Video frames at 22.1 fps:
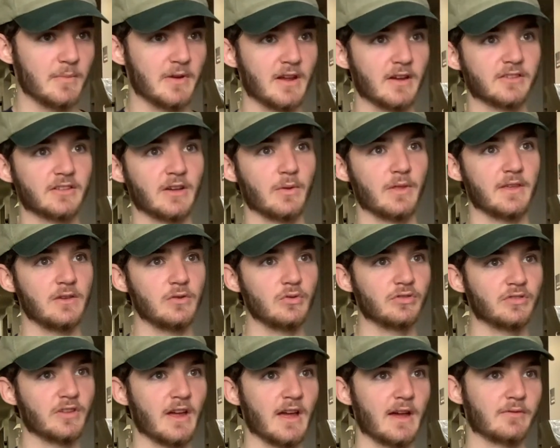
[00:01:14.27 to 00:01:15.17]
because how they
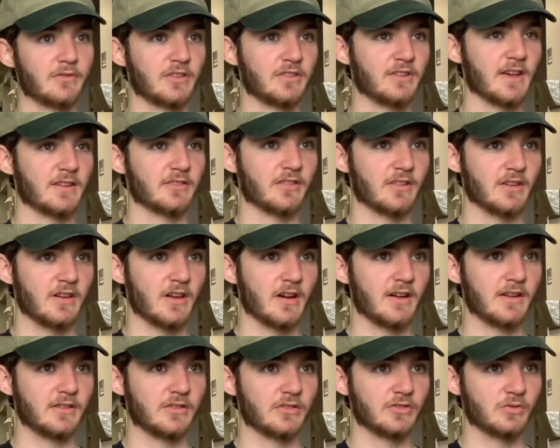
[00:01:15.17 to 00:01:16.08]
used to have to test the
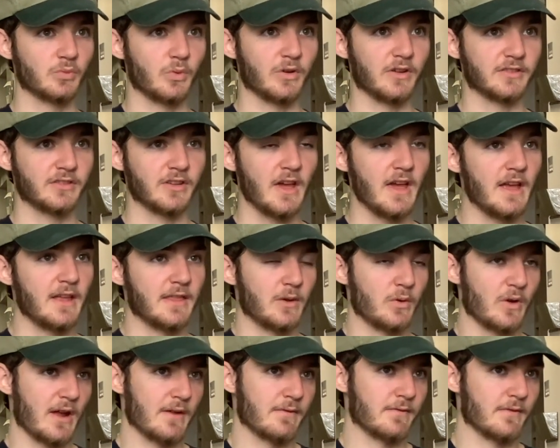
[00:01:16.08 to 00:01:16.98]
guns was
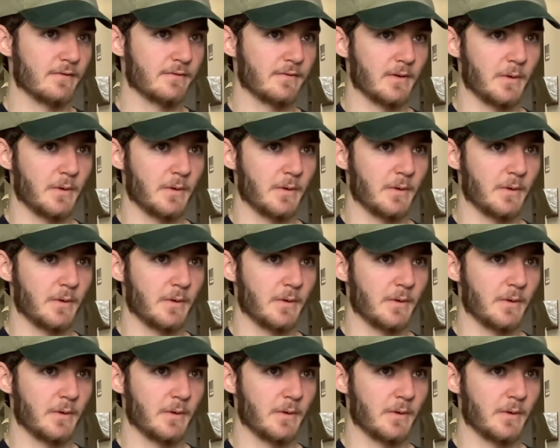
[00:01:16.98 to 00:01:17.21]
they would have